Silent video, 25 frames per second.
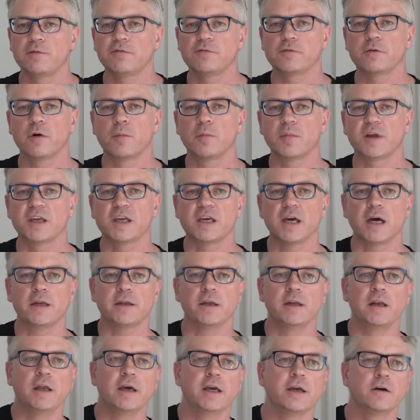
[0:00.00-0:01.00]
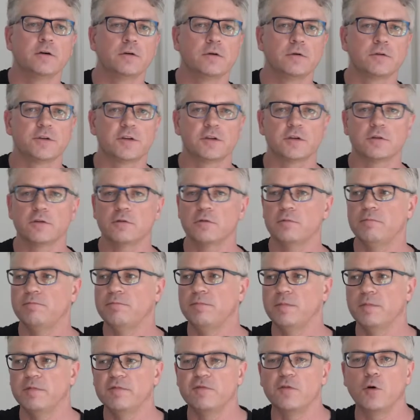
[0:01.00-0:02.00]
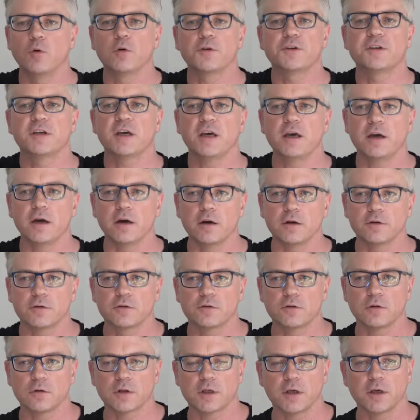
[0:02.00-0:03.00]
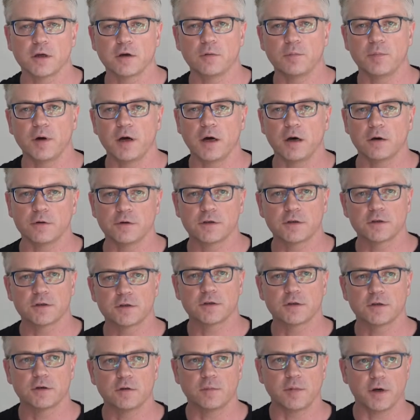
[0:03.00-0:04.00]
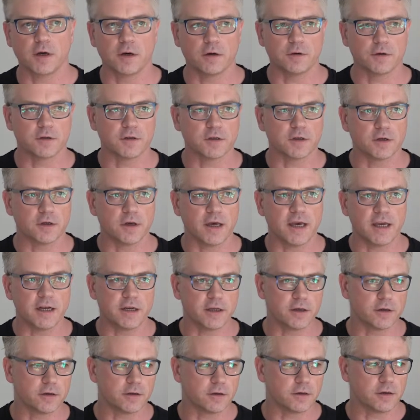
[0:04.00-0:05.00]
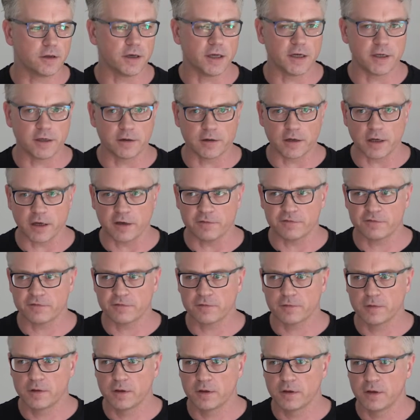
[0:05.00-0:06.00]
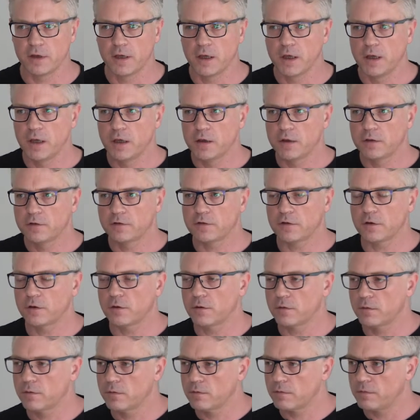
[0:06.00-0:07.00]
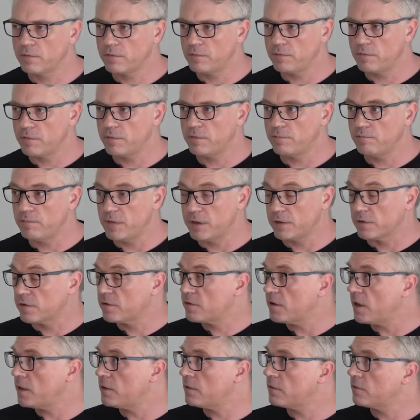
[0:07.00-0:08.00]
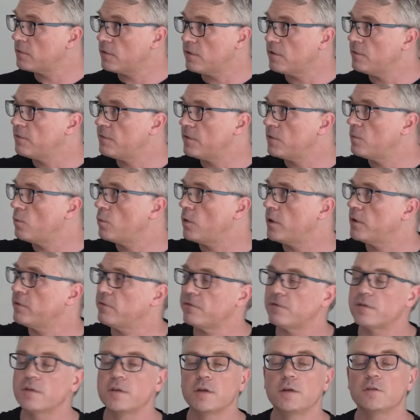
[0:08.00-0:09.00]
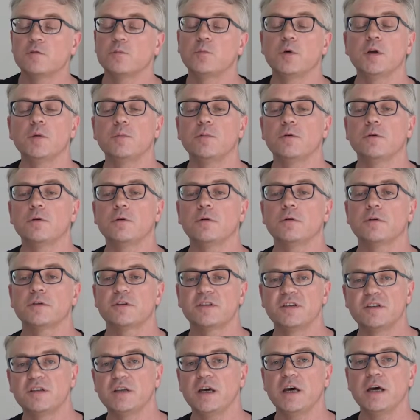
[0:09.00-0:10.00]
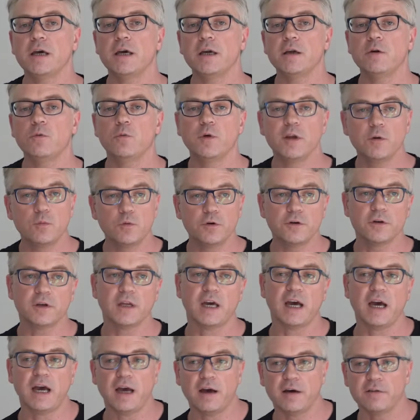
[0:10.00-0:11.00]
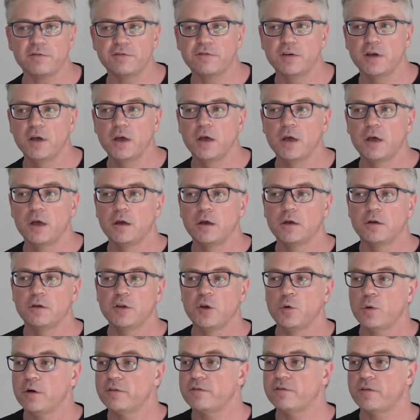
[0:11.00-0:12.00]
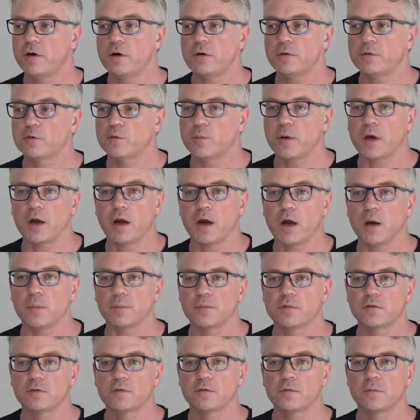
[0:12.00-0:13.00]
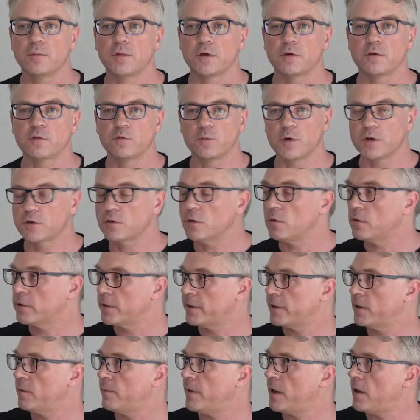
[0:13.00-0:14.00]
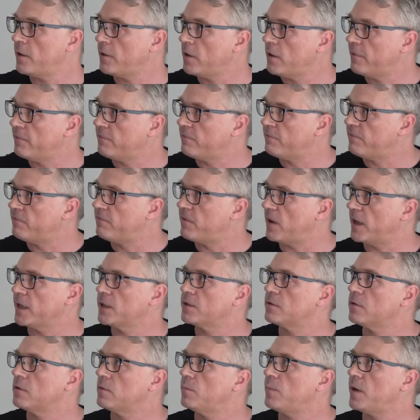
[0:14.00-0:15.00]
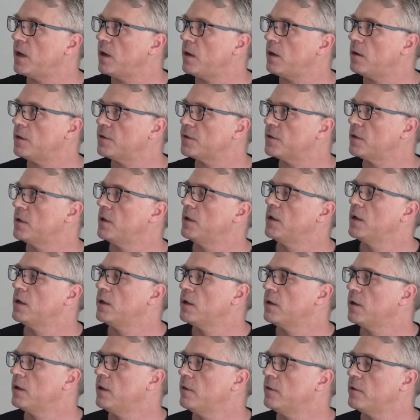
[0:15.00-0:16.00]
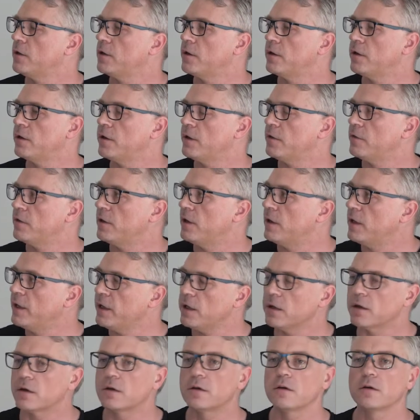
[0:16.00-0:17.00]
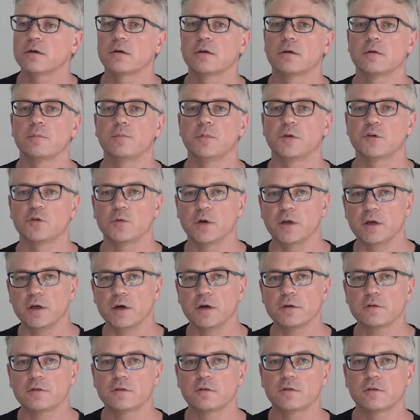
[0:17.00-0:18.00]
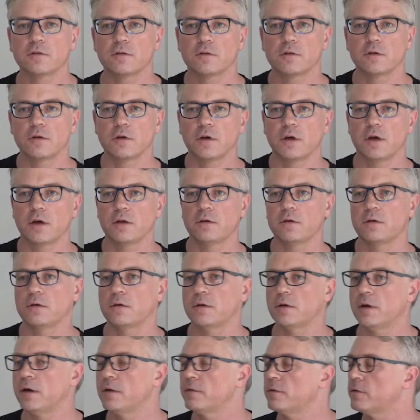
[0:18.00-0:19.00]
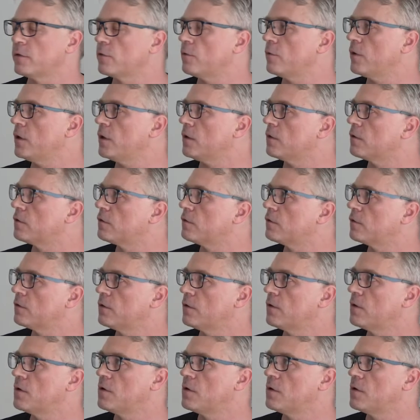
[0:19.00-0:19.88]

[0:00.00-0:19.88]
from Galileo to Voltaire talking about alien life. So in a sense, if it weren't for these people today, we wouldn't have UFOs perhaps, because we're talking about a vital part in the link between us and the Greeks.